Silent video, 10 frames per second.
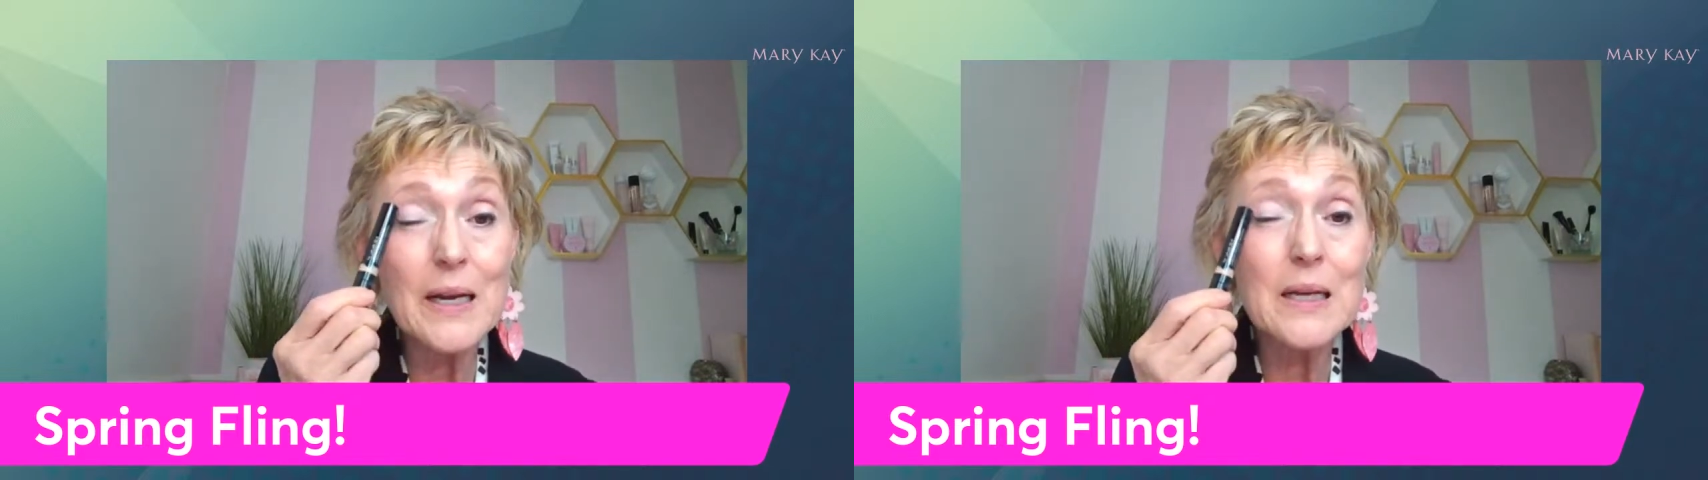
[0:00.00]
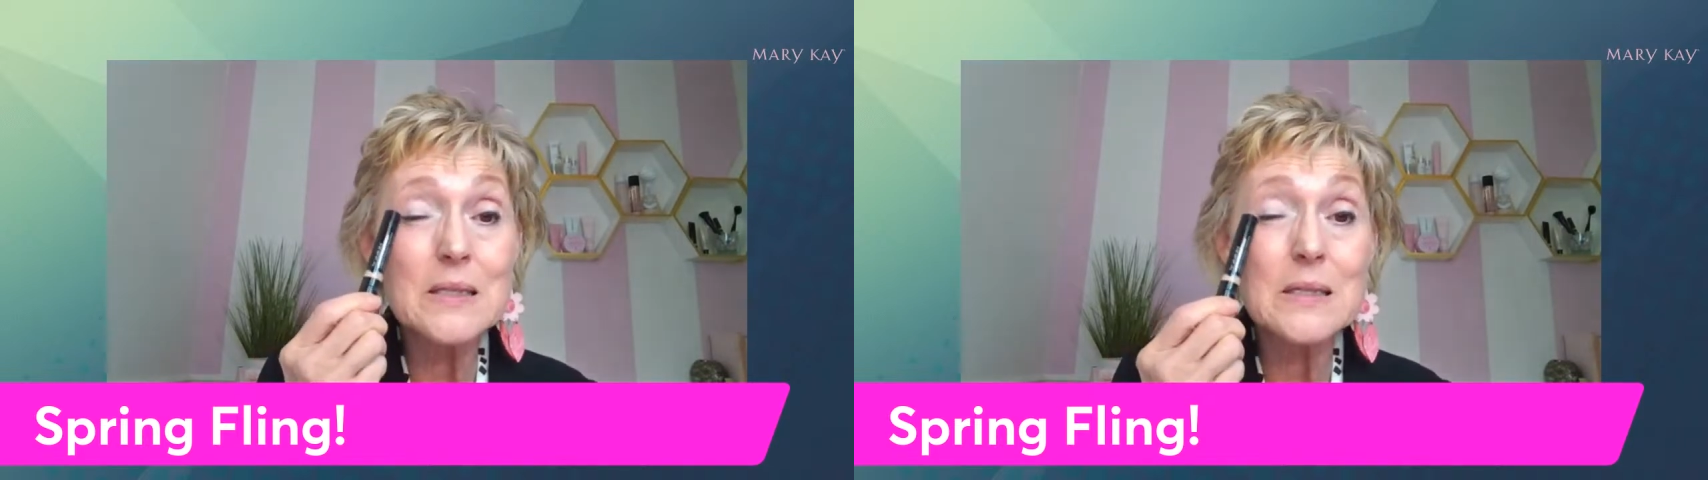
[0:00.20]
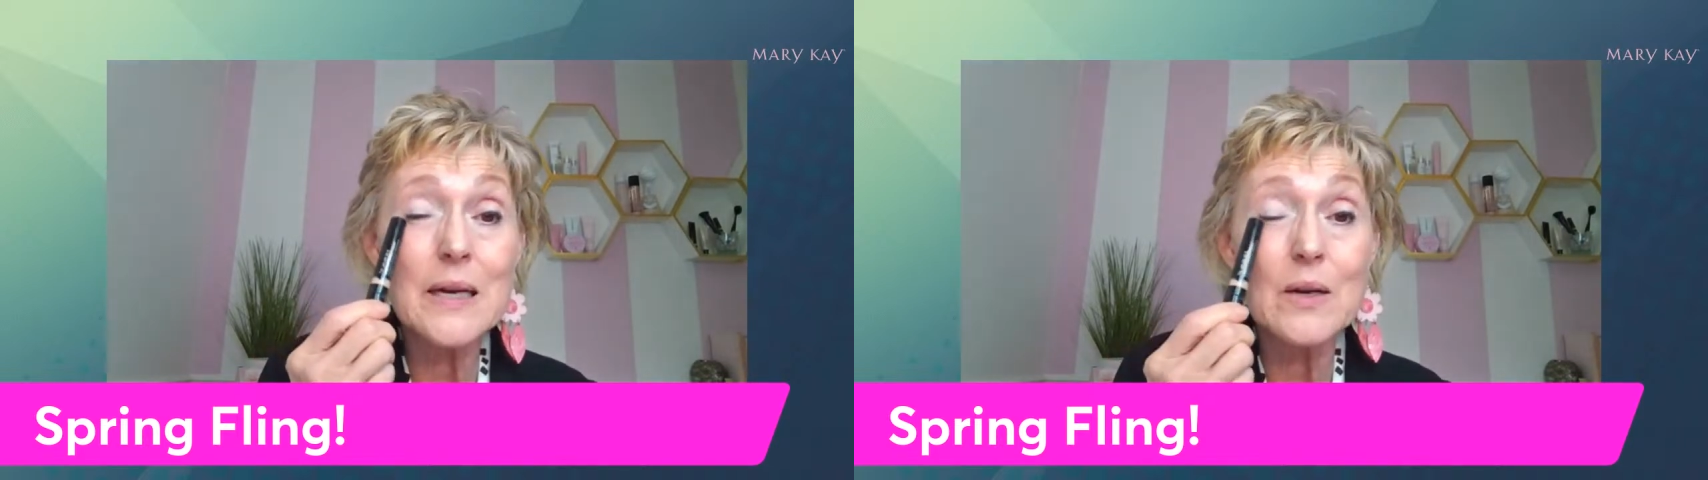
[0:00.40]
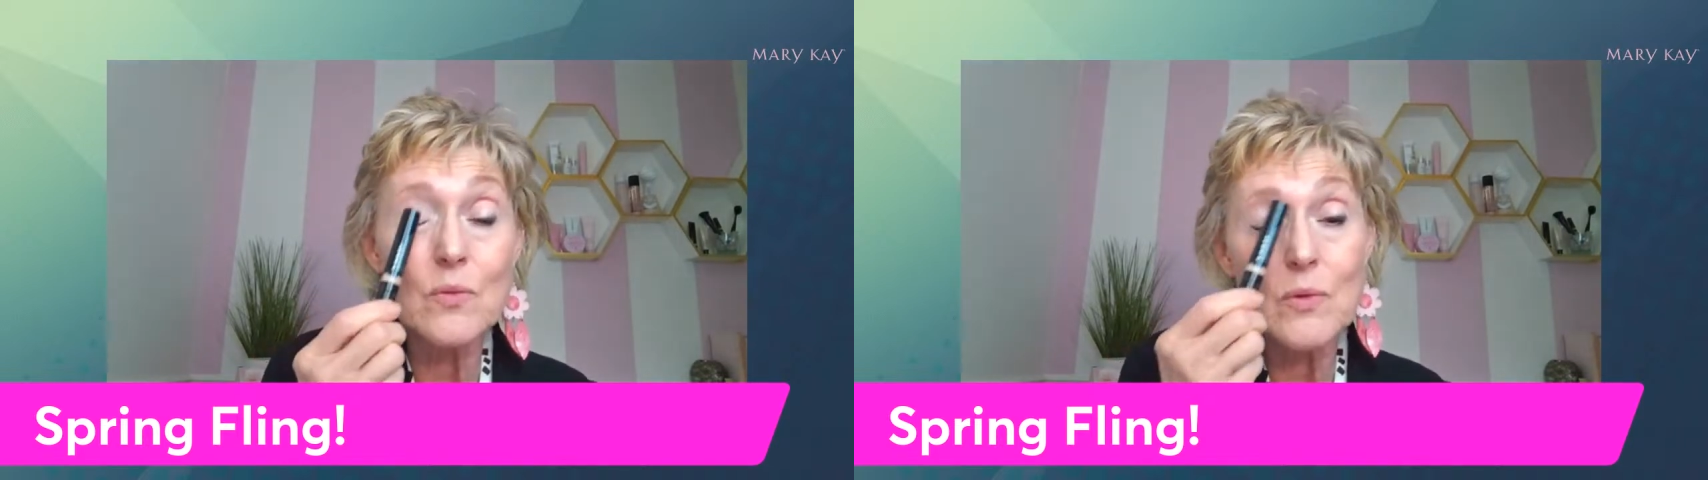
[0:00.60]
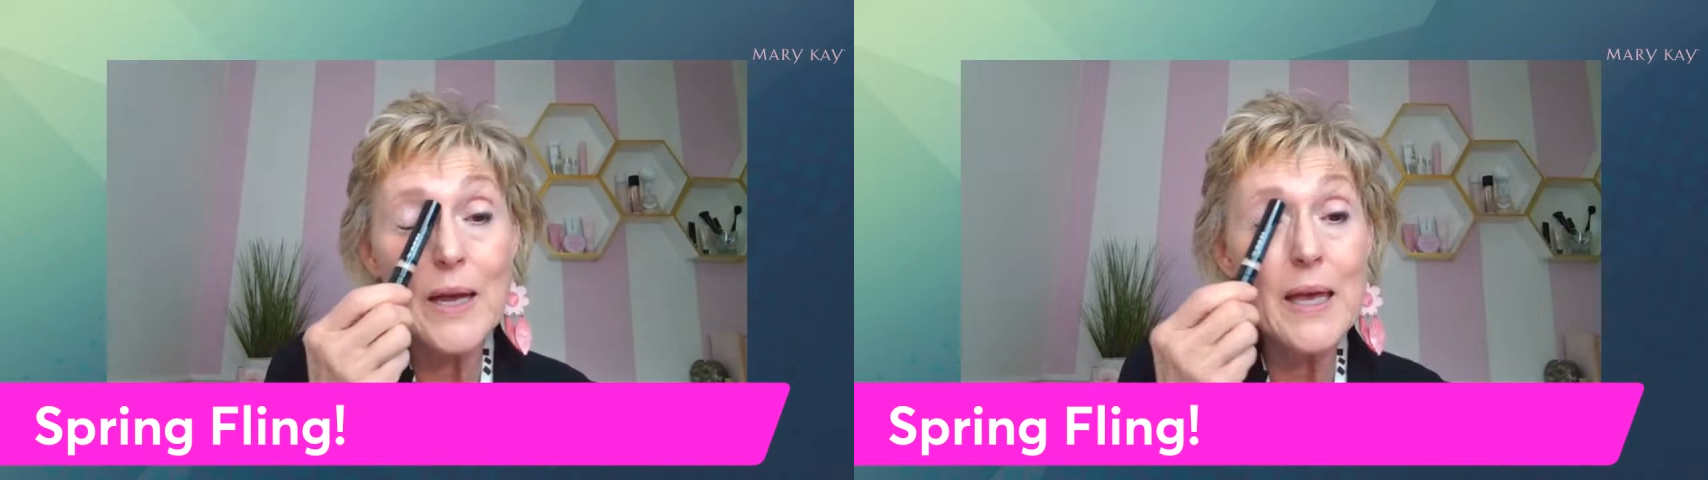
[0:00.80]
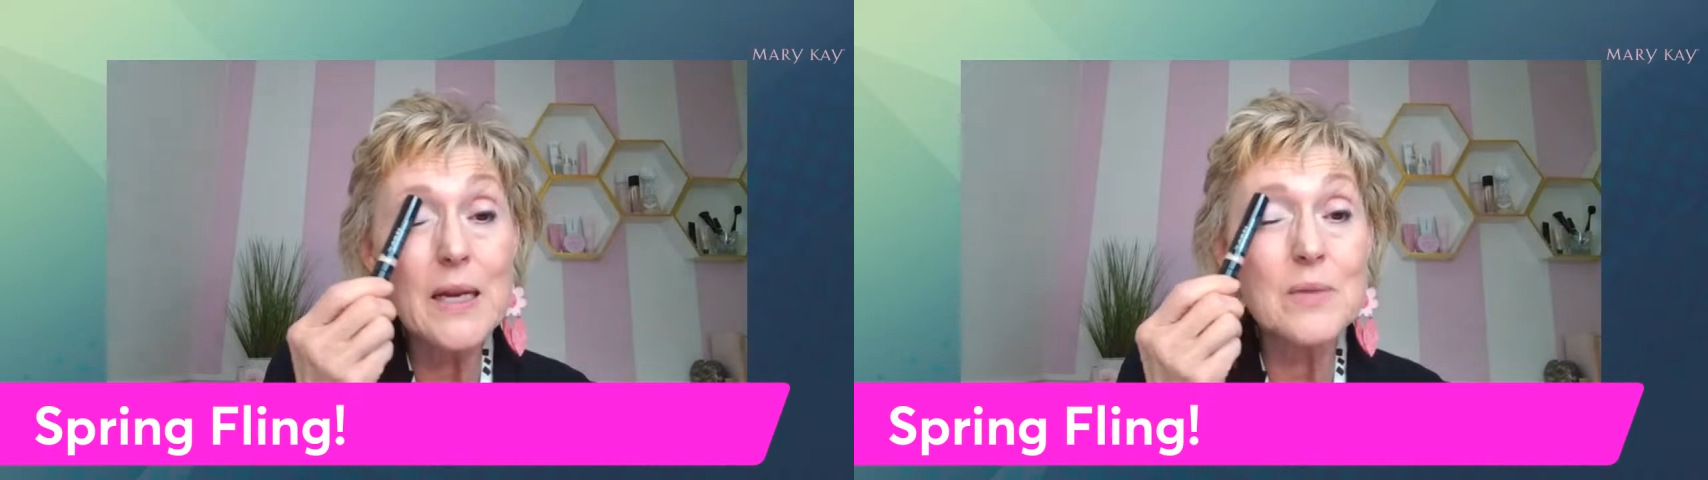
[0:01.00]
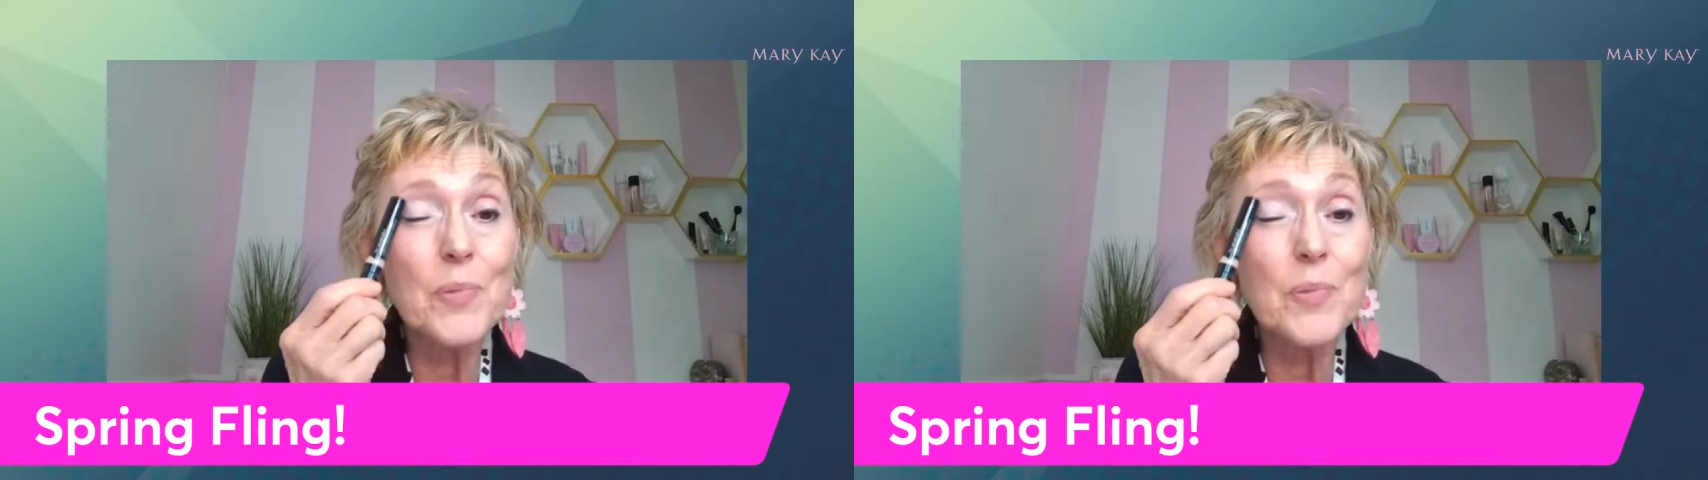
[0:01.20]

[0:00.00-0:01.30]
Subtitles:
it's like red and